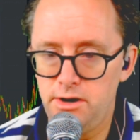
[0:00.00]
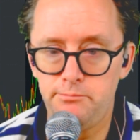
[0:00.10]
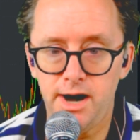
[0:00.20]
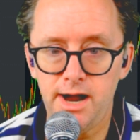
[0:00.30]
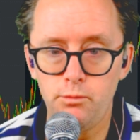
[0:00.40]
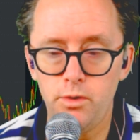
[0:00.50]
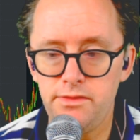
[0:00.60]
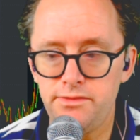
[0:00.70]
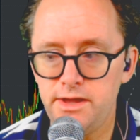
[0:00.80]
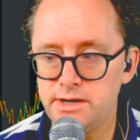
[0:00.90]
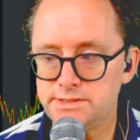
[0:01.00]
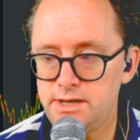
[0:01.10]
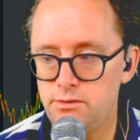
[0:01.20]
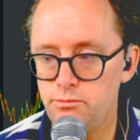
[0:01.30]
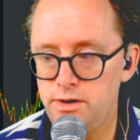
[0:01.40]
Buy one thing,
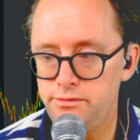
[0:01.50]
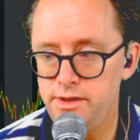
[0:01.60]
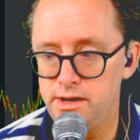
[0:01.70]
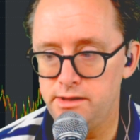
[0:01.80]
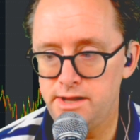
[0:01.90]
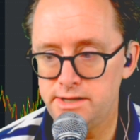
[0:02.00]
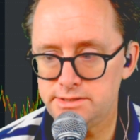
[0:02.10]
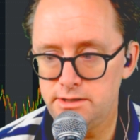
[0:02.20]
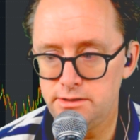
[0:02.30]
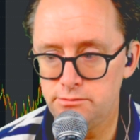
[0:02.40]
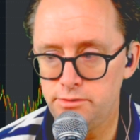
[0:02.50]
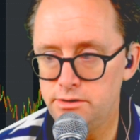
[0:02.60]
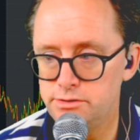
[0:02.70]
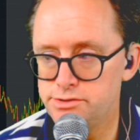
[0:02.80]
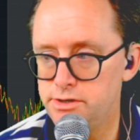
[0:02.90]
sell one thing, and that's the way
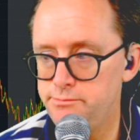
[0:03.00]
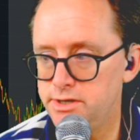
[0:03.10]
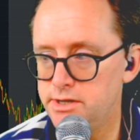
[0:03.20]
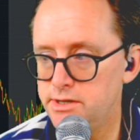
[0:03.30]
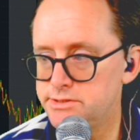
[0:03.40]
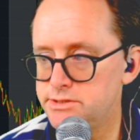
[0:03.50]
your journey begins.